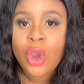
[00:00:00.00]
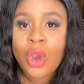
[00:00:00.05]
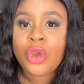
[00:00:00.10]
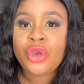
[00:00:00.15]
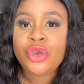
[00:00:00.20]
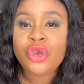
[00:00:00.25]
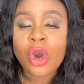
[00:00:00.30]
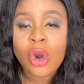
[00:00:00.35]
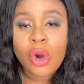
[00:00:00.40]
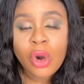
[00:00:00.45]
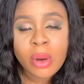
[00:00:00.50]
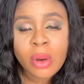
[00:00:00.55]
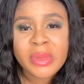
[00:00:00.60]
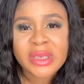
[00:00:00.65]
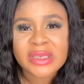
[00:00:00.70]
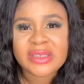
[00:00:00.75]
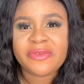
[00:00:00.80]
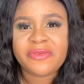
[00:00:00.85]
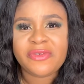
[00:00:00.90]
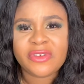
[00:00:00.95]
Your home
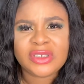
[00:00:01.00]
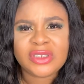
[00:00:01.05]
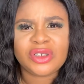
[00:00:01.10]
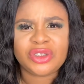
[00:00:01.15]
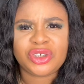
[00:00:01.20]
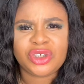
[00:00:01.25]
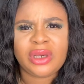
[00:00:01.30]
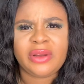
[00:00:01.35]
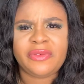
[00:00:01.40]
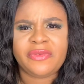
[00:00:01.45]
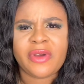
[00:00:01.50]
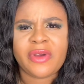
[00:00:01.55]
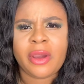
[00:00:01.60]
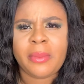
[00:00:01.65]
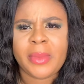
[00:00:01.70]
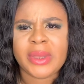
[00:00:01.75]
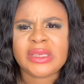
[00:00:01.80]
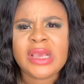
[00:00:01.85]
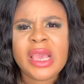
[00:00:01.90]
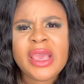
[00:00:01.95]
is the first social
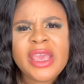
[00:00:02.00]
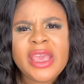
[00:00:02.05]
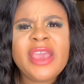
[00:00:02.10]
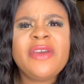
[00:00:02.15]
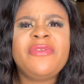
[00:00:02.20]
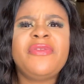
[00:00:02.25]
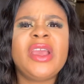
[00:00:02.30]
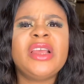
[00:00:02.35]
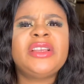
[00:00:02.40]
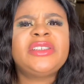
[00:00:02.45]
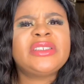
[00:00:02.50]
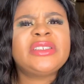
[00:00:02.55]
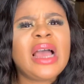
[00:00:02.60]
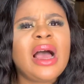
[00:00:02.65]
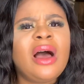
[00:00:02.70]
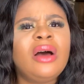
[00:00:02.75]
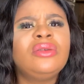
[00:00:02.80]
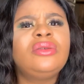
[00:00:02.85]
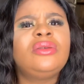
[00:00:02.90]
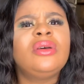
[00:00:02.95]
environment. If a
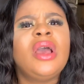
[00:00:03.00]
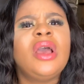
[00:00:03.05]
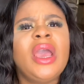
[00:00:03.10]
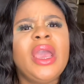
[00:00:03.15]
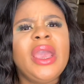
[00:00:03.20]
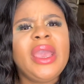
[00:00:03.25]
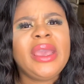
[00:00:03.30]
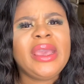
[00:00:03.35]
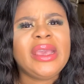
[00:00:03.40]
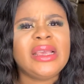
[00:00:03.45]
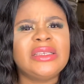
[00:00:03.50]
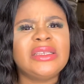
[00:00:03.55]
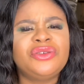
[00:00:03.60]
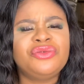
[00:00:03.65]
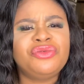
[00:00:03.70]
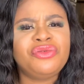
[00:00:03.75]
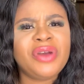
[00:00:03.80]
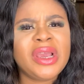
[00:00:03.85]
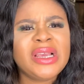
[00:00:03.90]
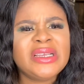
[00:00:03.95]
child is
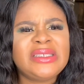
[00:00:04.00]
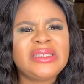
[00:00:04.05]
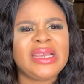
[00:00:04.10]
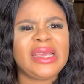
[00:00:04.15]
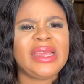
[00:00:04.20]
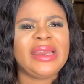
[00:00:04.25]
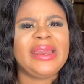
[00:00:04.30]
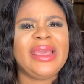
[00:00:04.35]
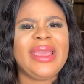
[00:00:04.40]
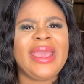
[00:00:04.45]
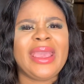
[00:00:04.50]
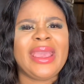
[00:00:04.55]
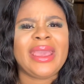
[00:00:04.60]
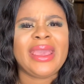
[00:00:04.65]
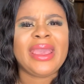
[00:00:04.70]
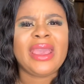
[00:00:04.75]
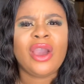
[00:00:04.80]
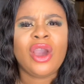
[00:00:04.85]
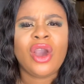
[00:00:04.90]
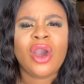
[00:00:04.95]
raised in
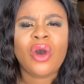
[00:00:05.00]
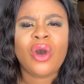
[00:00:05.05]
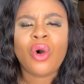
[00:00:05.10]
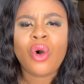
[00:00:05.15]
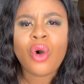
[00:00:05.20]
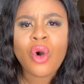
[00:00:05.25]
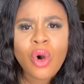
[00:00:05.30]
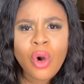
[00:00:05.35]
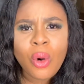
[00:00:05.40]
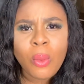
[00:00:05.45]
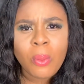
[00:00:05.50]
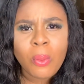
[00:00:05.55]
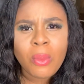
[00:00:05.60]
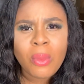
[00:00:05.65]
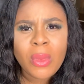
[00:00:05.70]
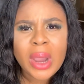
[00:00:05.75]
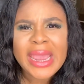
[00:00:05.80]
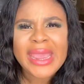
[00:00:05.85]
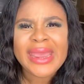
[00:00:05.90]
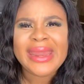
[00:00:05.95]
a
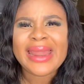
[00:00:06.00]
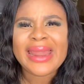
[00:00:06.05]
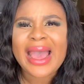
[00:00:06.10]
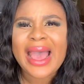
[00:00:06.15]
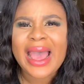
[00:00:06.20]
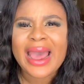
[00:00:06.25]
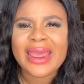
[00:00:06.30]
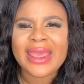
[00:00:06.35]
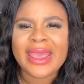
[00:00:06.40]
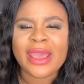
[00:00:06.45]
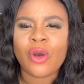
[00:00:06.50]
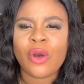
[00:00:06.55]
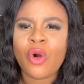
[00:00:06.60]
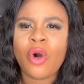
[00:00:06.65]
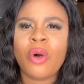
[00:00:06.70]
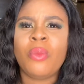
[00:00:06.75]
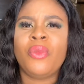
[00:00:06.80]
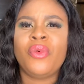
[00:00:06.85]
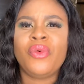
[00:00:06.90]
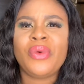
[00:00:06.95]
home, a
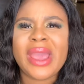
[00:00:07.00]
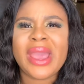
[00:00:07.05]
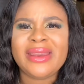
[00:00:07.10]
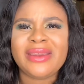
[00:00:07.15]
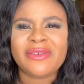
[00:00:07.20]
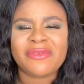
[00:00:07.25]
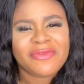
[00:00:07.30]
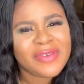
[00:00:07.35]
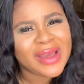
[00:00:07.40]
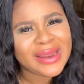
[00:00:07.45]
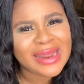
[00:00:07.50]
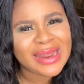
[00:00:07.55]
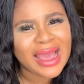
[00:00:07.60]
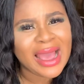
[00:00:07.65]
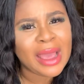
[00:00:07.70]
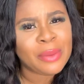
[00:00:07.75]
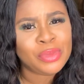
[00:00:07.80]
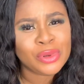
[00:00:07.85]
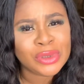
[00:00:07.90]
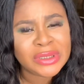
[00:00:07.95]
home where the father
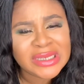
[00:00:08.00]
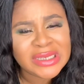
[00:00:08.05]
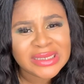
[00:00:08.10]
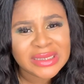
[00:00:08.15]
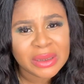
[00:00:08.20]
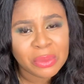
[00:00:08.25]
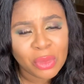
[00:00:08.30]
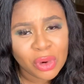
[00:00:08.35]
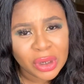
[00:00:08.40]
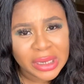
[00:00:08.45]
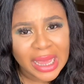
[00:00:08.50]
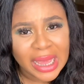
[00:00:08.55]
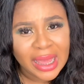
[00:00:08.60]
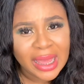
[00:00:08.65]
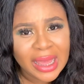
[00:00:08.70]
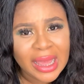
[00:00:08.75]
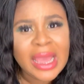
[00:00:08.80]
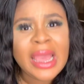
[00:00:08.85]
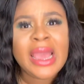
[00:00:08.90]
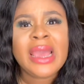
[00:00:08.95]
abuses the
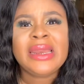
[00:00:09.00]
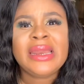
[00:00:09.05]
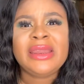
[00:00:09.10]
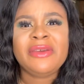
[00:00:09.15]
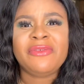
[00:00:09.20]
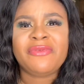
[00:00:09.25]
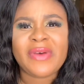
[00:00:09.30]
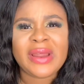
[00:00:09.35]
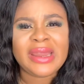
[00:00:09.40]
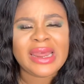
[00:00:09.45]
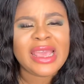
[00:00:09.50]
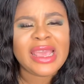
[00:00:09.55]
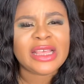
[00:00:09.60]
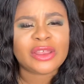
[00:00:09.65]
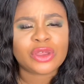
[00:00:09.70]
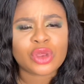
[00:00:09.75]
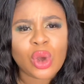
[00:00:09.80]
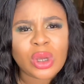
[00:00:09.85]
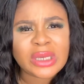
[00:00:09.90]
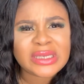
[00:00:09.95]
mother,
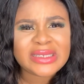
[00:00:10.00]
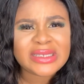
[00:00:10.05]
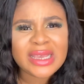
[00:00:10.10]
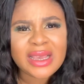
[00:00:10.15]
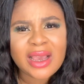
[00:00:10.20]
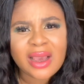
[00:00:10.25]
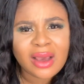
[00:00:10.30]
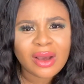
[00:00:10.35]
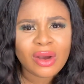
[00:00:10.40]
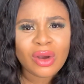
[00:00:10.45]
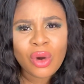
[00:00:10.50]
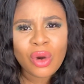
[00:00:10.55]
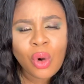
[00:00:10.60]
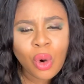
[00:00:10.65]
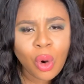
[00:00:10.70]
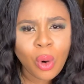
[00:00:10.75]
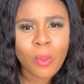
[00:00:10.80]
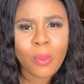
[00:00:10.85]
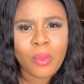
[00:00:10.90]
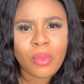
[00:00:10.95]
a toxic
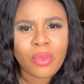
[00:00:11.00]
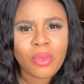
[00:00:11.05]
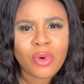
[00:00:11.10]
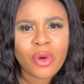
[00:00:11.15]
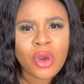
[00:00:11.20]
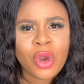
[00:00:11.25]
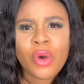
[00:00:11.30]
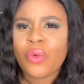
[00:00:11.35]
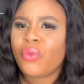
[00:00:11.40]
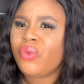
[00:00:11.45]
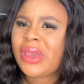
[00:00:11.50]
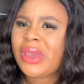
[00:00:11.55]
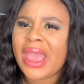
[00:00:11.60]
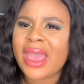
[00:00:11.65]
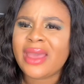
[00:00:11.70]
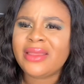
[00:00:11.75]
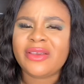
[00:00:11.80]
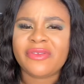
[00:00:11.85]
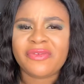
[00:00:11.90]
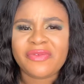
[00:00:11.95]
home,
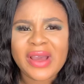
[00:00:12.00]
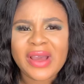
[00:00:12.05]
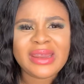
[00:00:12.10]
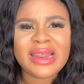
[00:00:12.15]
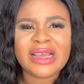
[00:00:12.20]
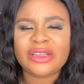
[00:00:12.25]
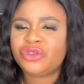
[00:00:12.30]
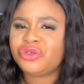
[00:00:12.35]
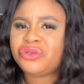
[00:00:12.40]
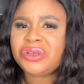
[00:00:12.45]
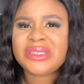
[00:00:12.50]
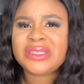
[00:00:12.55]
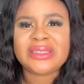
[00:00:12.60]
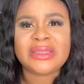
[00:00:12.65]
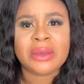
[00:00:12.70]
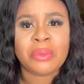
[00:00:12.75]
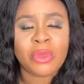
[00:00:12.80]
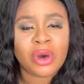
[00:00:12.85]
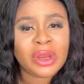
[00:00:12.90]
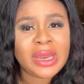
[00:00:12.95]
where the father treats
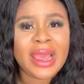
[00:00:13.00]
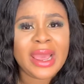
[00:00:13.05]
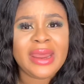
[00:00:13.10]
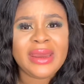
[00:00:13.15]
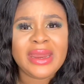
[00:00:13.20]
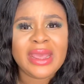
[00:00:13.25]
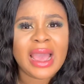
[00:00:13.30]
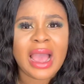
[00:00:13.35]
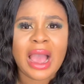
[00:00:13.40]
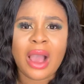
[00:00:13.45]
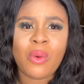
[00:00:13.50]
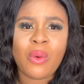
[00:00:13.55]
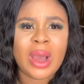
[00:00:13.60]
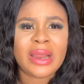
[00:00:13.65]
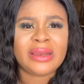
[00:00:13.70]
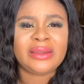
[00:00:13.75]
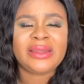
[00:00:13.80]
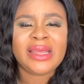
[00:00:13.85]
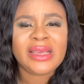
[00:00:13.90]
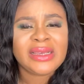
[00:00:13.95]
the mother anyhow
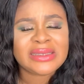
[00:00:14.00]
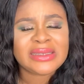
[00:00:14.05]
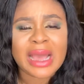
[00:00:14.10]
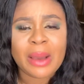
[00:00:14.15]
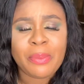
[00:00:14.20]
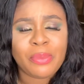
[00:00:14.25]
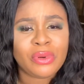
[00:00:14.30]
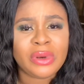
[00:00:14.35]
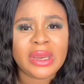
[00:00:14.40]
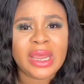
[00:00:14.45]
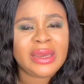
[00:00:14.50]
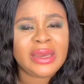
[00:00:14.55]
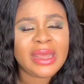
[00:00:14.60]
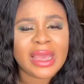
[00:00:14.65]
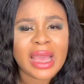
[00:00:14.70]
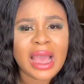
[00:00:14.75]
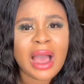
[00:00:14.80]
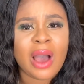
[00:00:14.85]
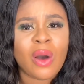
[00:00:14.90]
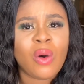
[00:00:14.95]
and things happen
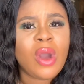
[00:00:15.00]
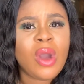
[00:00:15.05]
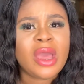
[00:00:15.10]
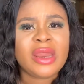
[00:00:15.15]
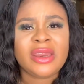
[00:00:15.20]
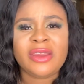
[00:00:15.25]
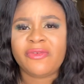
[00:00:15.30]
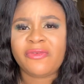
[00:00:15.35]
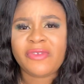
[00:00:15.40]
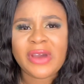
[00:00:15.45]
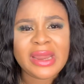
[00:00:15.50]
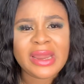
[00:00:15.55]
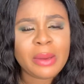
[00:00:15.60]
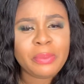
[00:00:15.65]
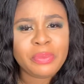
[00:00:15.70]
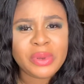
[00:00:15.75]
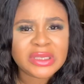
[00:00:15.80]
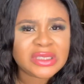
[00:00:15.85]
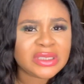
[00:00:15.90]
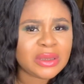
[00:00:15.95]
anyhow, the
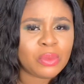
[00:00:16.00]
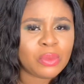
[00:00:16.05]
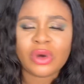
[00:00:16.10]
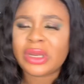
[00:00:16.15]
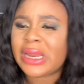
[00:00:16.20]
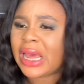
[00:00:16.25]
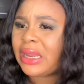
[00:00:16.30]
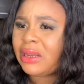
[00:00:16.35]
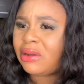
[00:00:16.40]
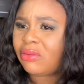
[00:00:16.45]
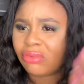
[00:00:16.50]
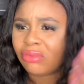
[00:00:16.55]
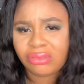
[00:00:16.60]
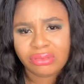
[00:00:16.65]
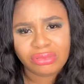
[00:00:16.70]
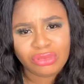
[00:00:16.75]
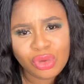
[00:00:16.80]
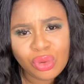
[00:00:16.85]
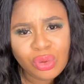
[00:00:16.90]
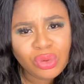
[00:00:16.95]
father beats the mother
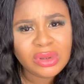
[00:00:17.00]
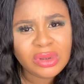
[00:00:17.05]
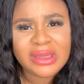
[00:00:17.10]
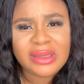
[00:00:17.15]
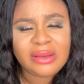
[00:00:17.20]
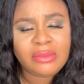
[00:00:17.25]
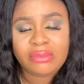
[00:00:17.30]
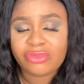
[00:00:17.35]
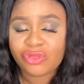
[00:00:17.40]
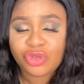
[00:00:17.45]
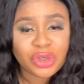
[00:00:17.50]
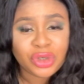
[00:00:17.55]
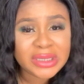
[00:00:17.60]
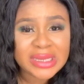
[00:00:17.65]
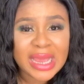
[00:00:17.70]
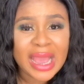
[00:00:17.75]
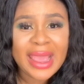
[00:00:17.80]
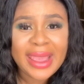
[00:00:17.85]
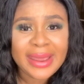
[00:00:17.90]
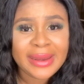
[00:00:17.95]
and treat
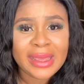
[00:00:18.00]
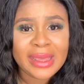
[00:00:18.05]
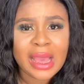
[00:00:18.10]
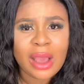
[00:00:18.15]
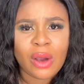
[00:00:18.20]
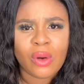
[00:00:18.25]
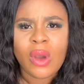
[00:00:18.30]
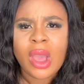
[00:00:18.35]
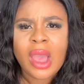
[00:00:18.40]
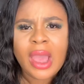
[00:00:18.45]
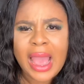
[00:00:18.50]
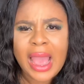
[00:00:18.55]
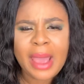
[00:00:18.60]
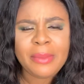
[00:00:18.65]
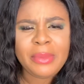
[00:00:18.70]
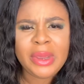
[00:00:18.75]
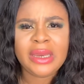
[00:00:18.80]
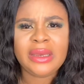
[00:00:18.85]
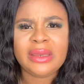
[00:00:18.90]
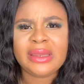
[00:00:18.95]
her anyhow, I
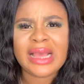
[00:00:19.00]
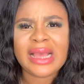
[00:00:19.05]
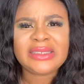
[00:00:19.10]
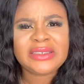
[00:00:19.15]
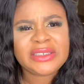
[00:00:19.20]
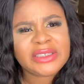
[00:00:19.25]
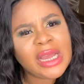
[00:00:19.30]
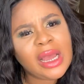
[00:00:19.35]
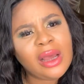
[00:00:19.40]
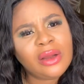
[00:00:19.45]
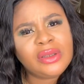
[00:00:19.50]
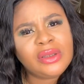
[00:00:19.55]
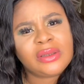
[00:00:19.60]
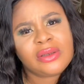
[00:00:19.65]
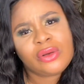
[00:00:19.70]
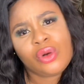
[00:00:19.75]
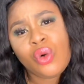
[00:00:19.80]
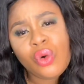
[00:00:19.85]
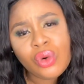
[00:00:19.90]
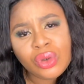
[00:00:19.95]
mean, that child
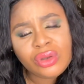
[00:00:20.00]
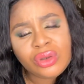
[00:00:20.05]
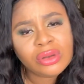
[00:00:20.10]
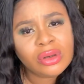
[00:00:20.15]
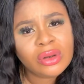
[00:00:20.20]
could